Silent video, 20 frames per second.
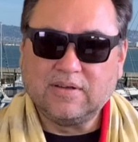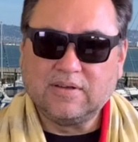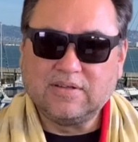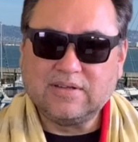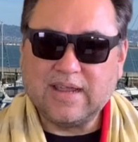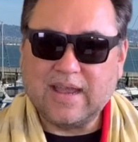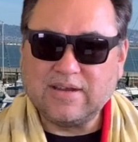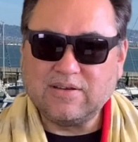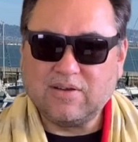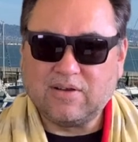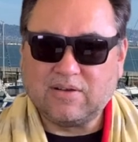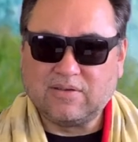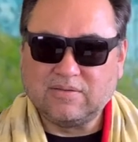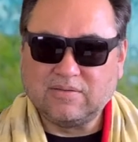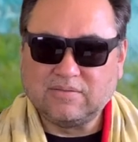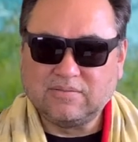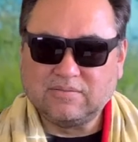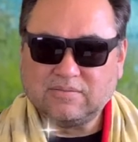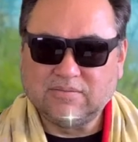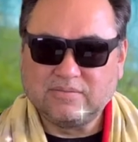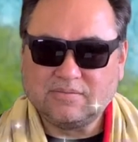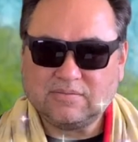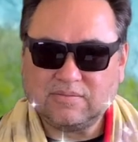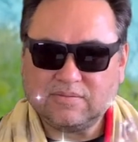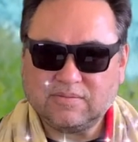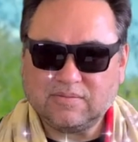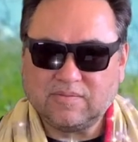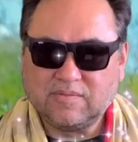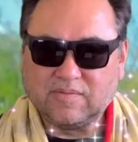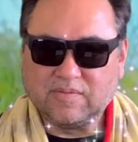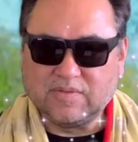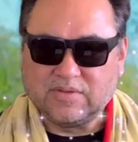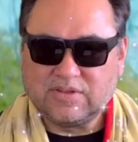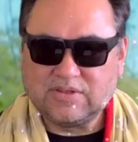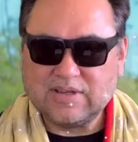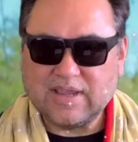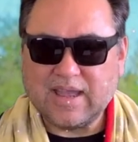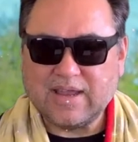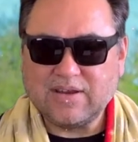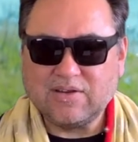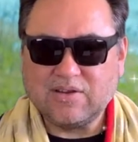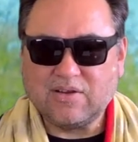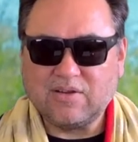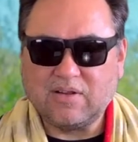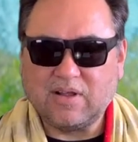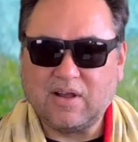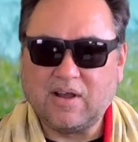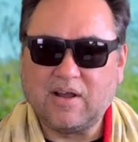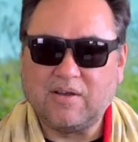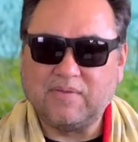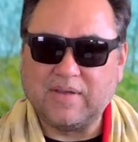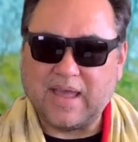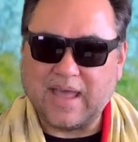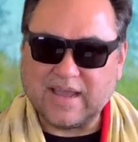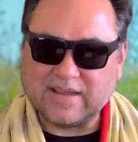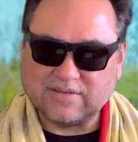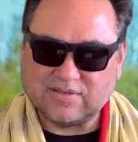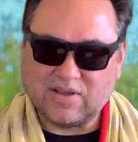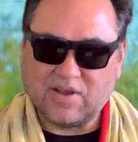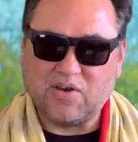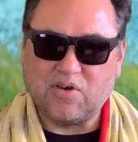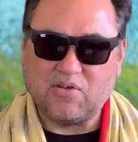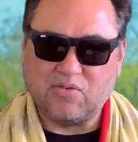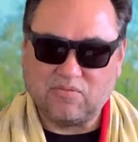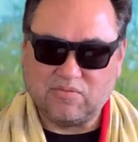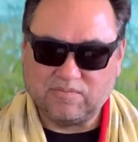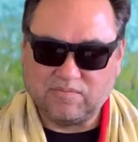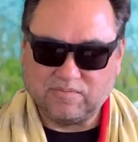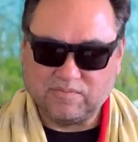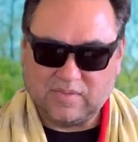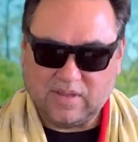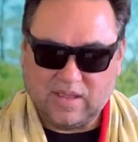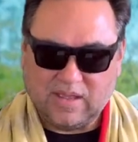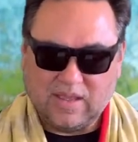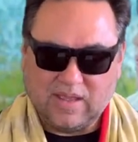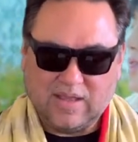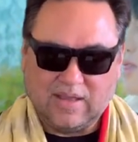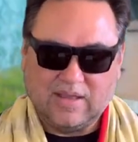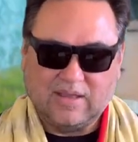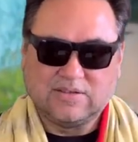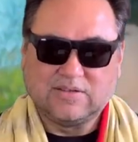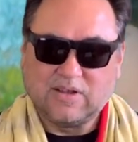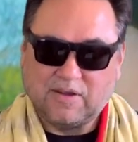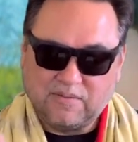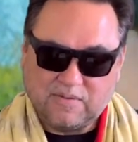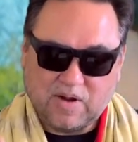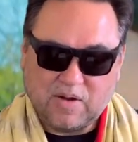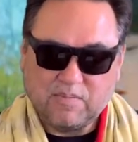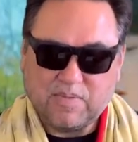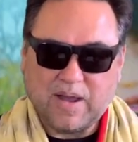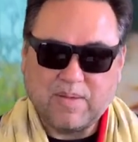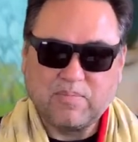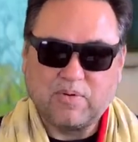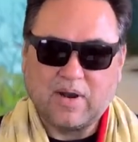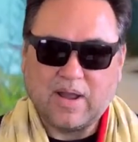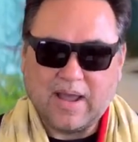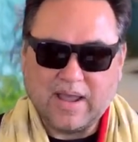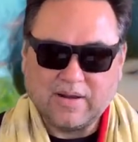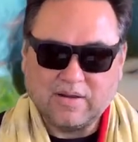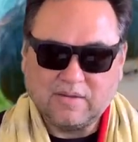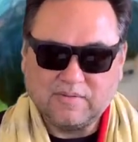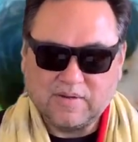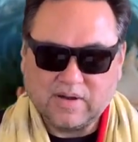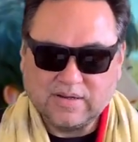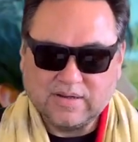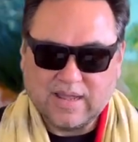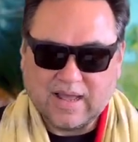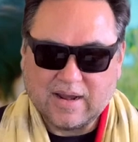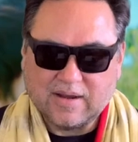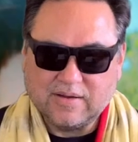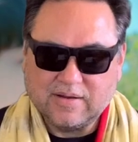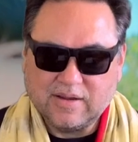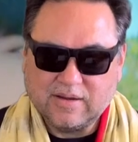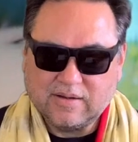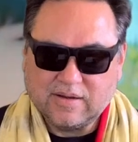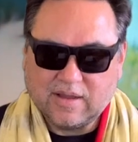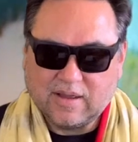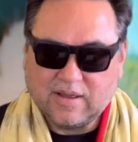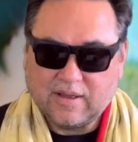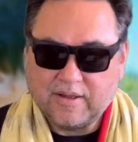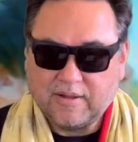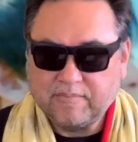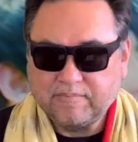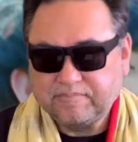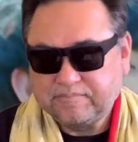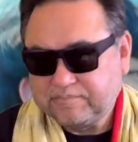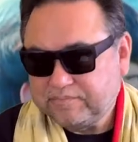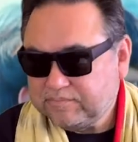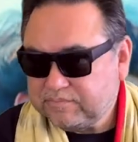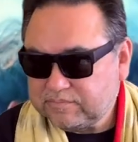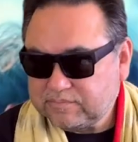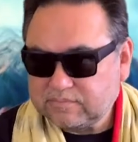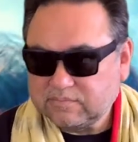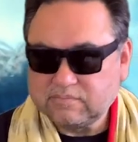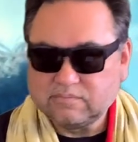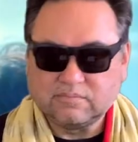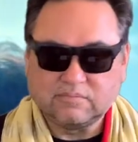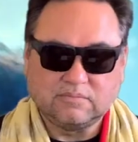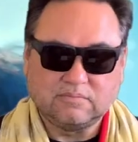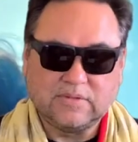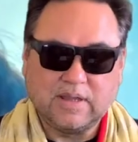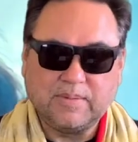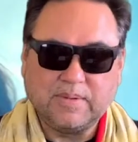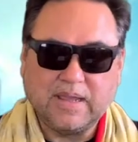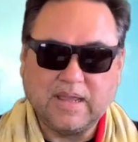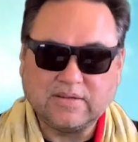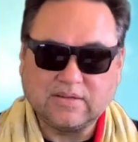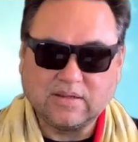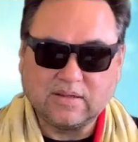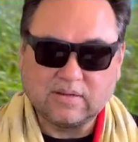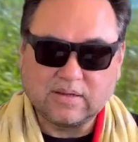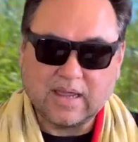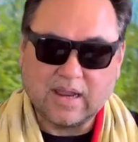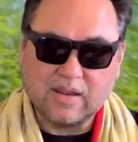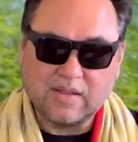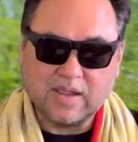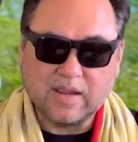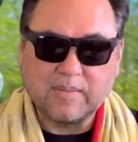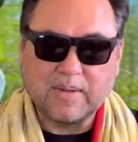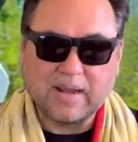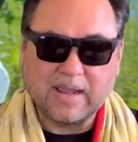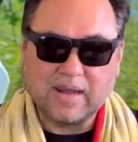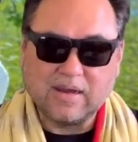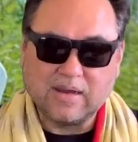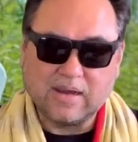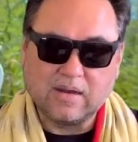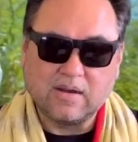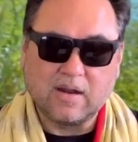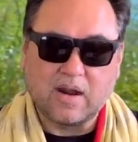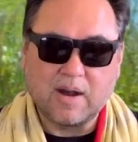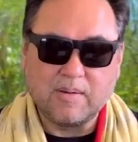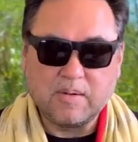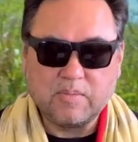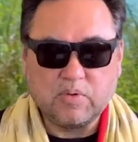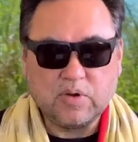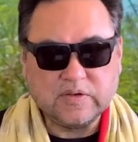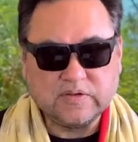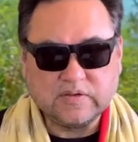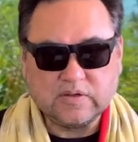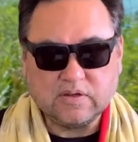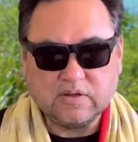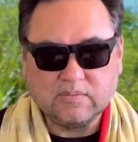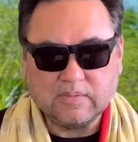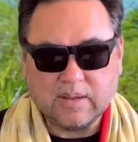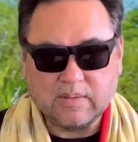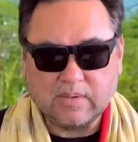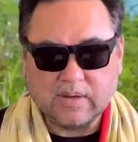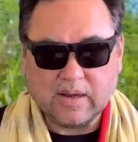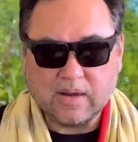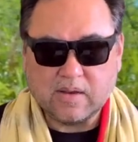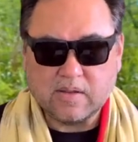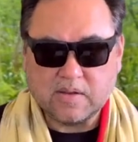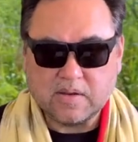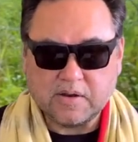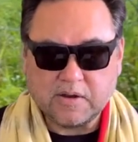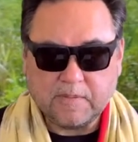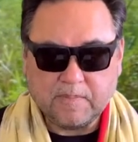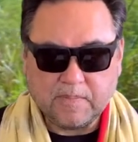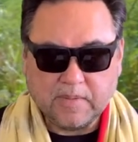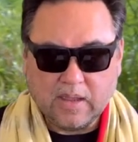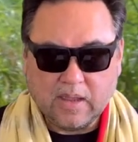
Chanyeol, Chanyeol of X O. So very popular idol, very talented. Um, Maybe has to kind of think about getting into the Army pretty soon, maybe another year.